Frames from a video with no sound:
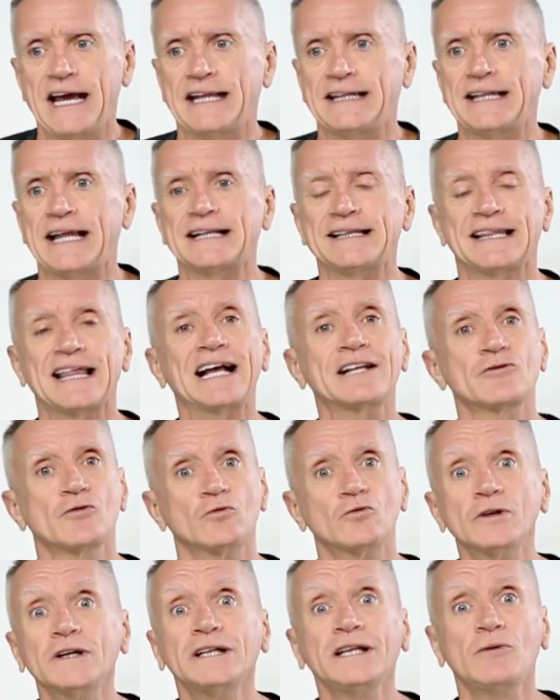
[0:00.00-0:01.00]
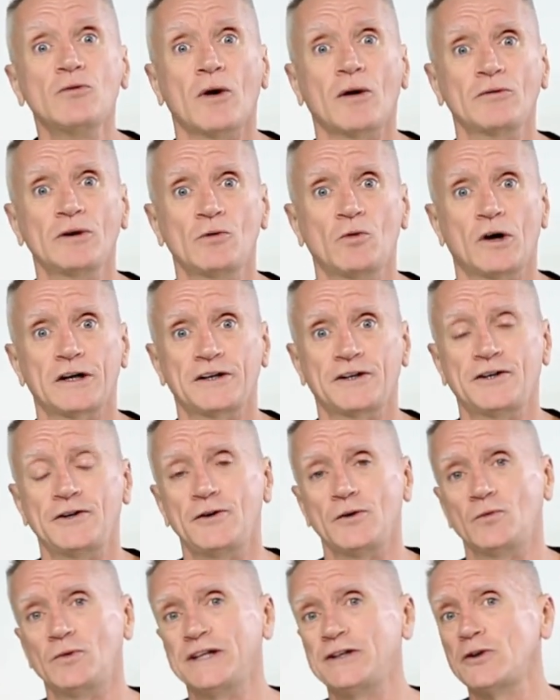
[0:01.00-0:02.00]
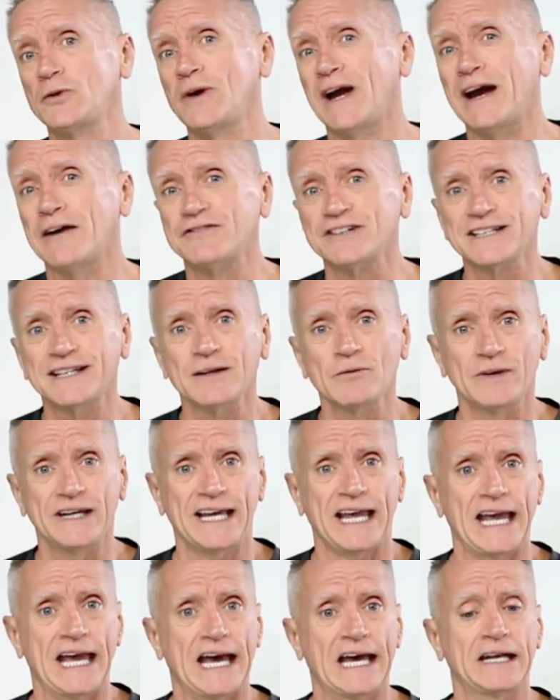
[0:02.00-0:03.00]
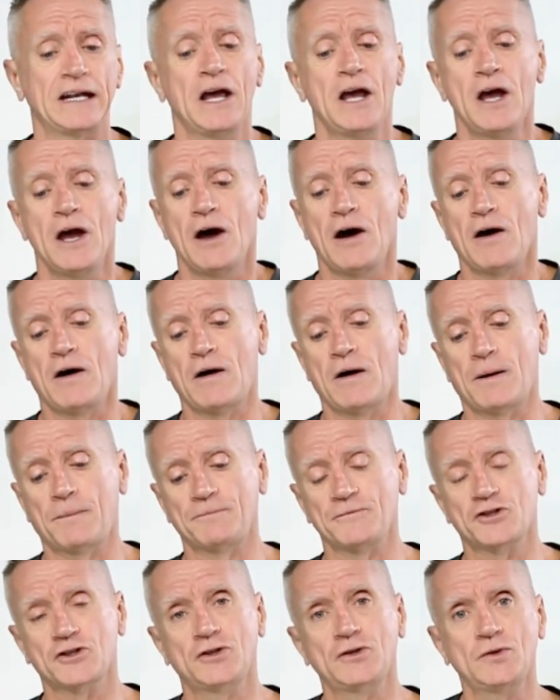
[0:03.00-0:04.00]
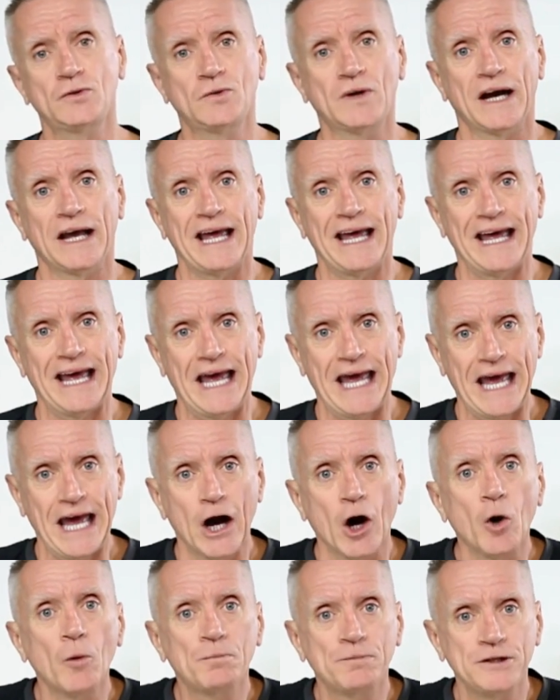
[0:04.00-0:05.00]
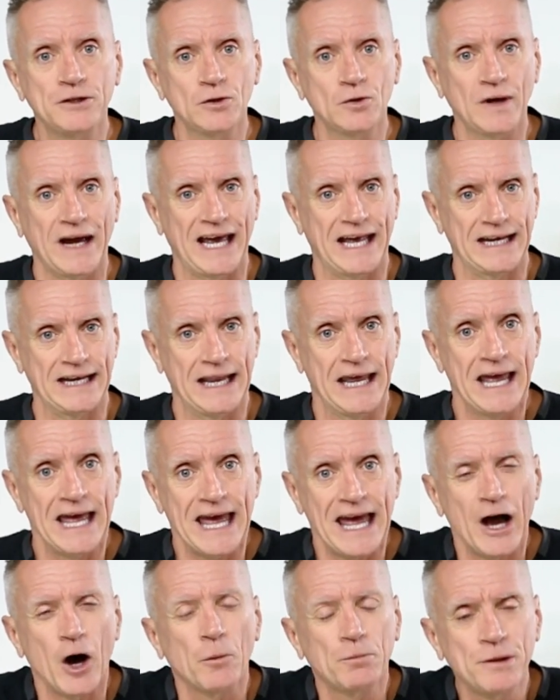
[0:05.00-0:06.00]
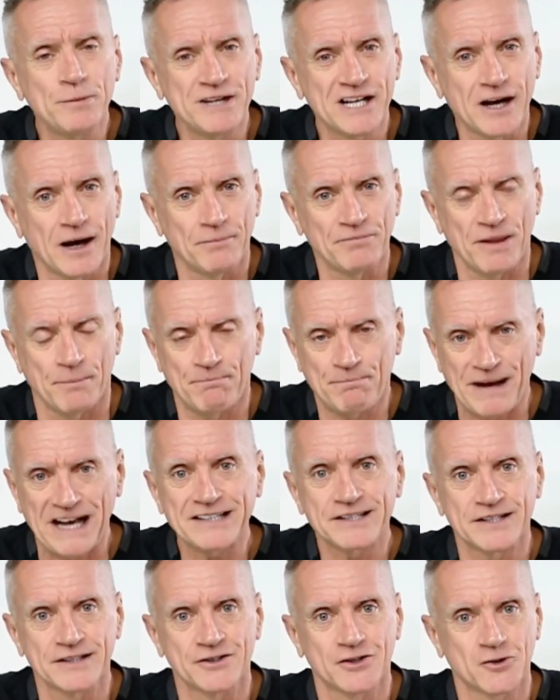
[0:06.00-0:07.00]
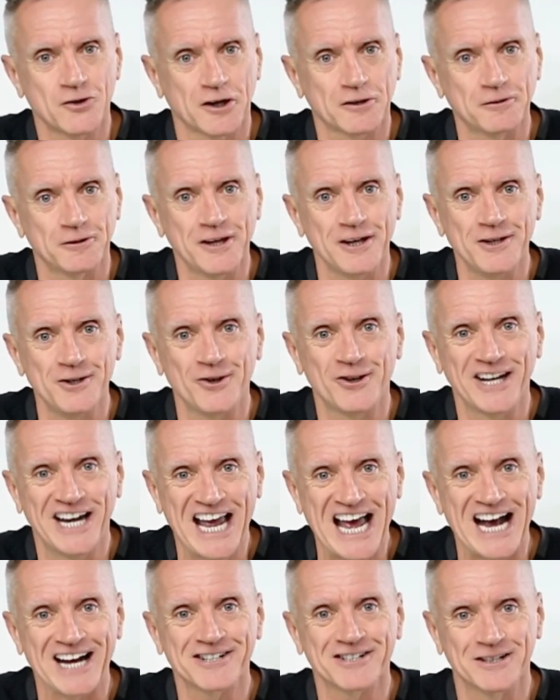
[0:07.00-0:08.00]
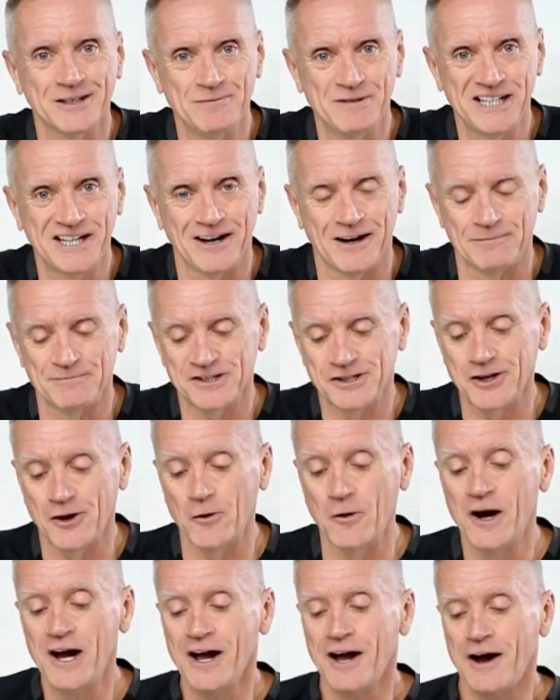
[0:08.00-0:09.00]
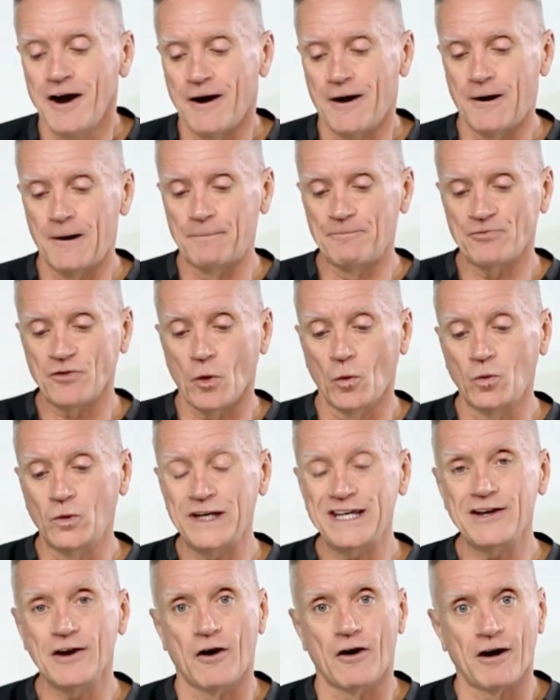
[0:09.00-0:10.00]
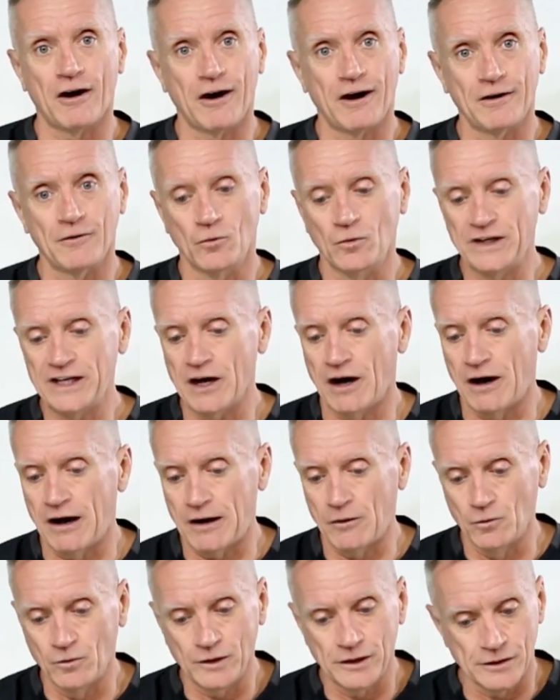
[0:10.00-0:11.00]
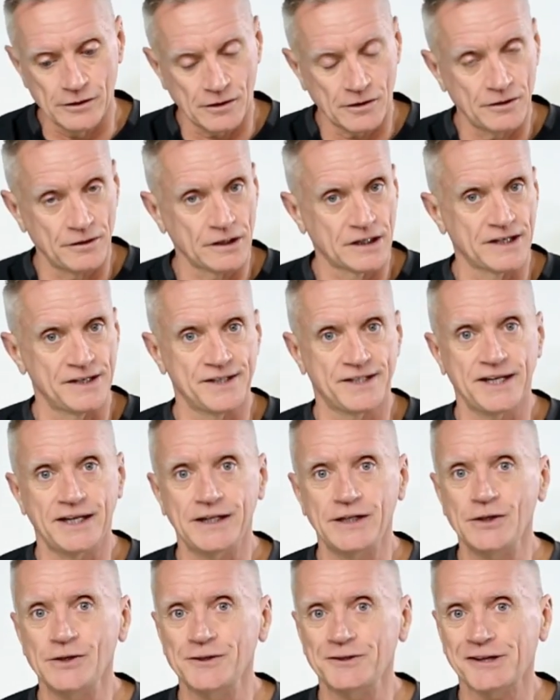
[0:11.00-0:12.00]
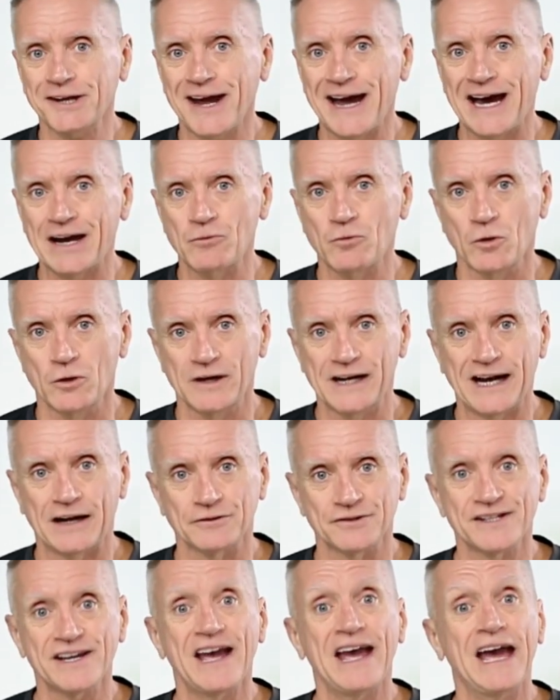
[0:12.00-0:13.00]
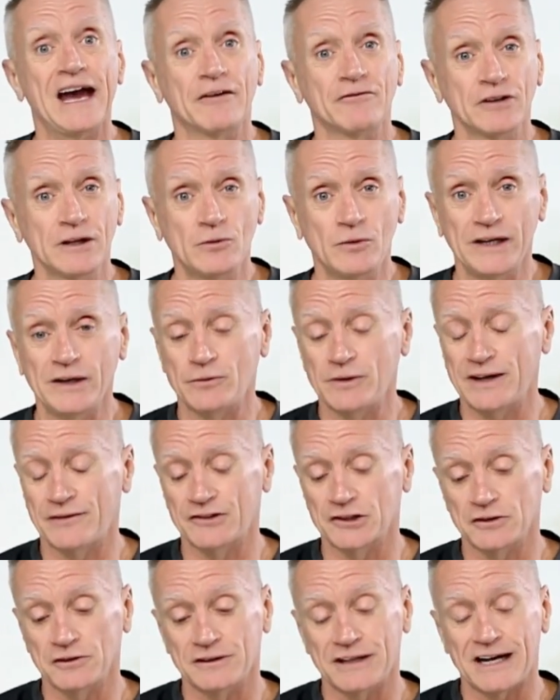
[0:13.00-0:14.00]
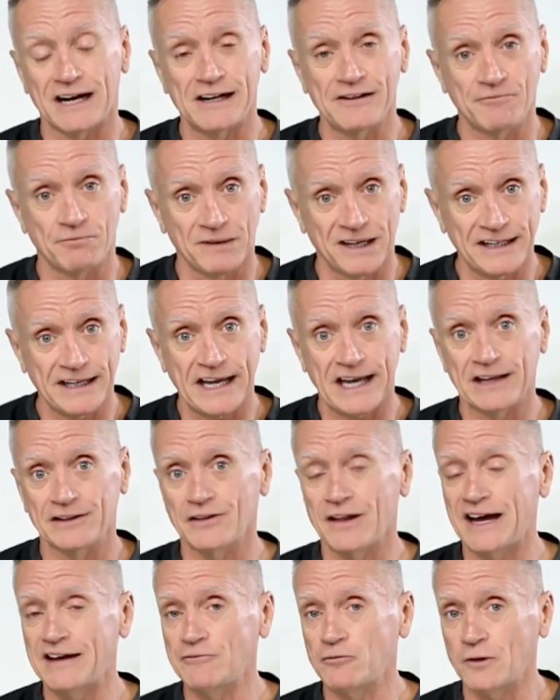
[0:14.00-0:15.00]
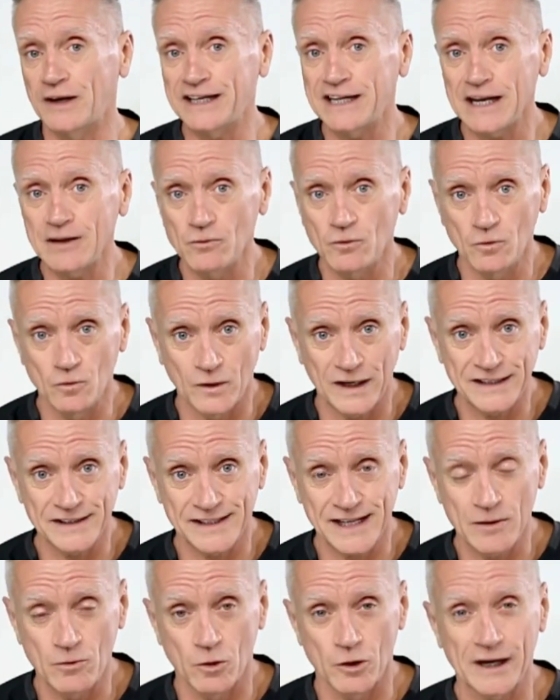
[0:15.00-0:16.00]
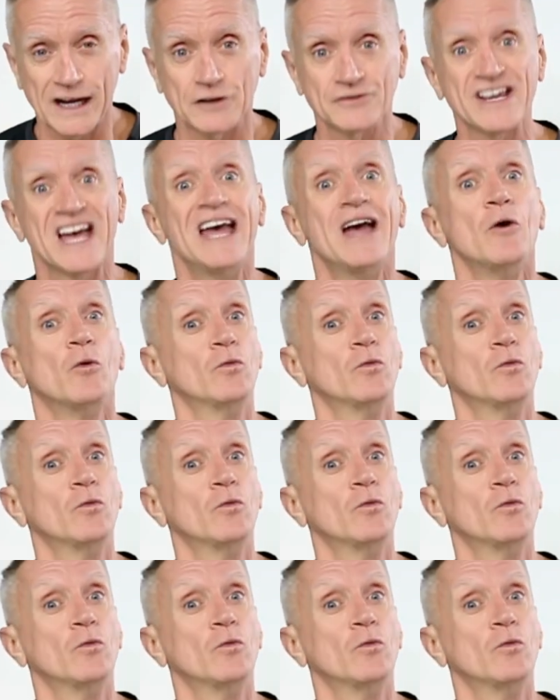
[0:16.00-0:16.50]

And that, that's really what we wanted to do. We do everything we can um, to help you and help you become the best instructor that you can actually become. So um, we are, we, uh, we're, continuing to add workouts every week. We have our live Monday and live Wednesday, Wednesday workouts.